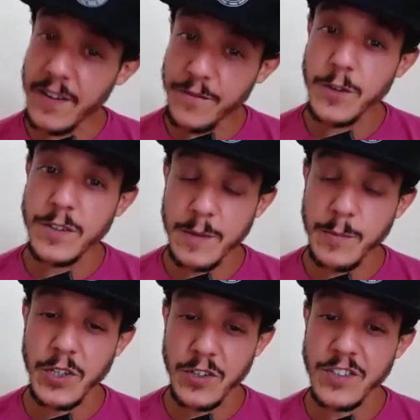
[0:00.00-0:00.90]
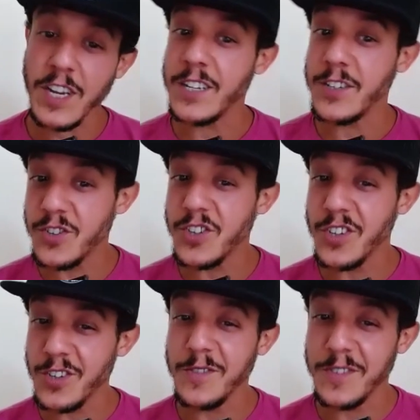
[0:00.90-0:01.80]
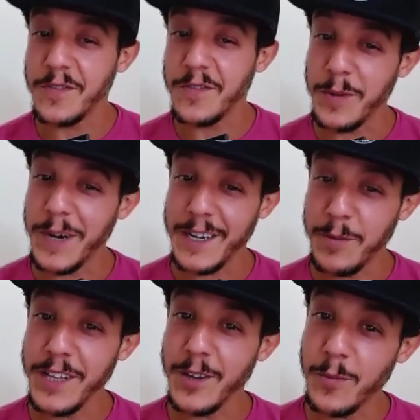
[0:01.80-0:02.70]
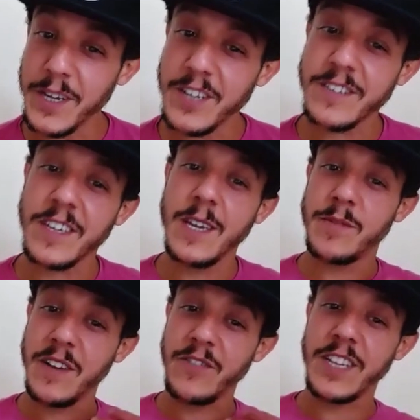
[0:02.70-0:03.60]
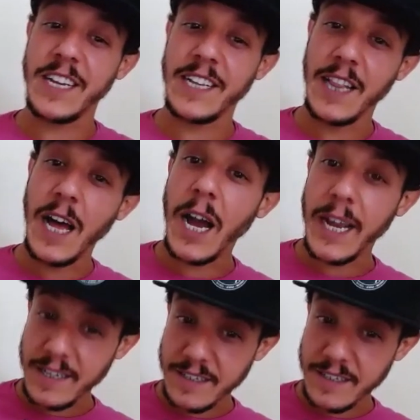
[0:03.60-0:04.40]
if you sleep on your side, you should use a full body pillow because it keeps everything in line.